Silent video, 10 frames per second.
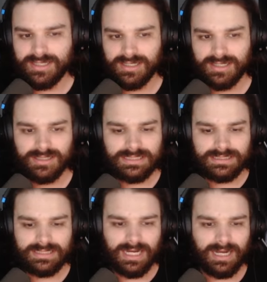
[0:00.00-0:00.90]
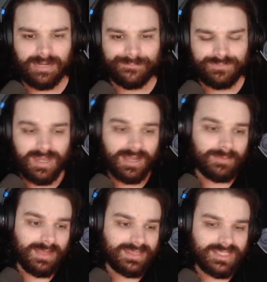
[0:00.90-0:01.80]
here. Um,
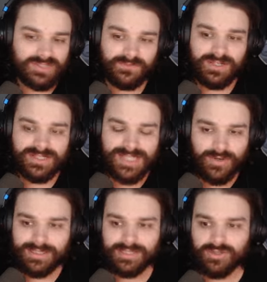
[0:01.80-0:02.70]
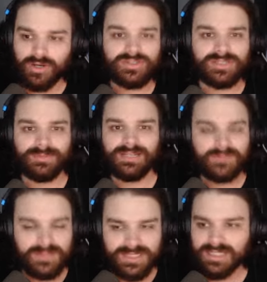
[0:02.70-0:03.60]
this feels like Grand Theft Auto to me.
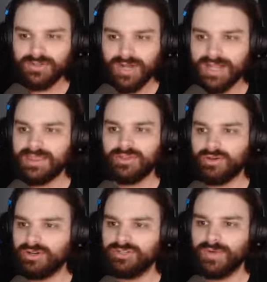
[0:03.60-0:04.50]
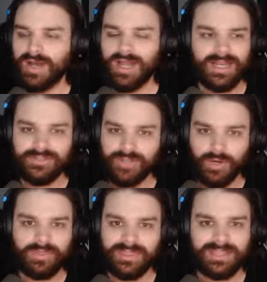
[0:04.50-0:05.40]
It feels like a Grand Theft Auto UI, and I
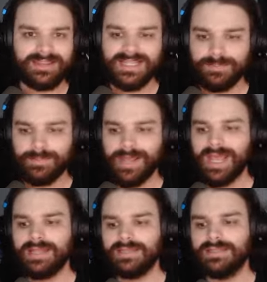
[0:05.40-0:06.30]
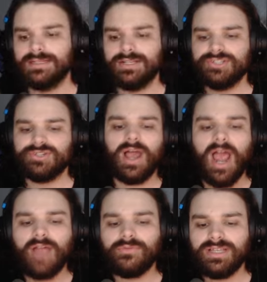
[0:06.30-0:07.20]
don't think that's bad. So I,
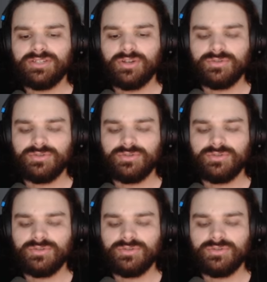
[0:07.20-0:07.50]
I really